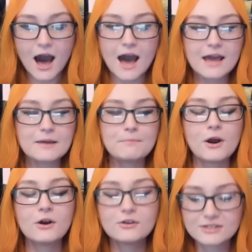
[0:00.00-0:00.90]
I
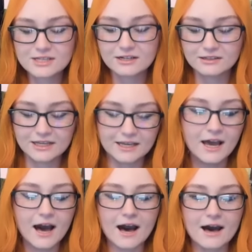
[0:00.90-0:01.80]
personally
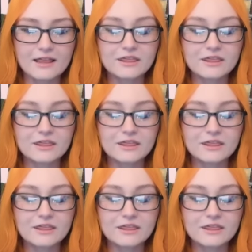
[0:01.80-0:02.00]
uh,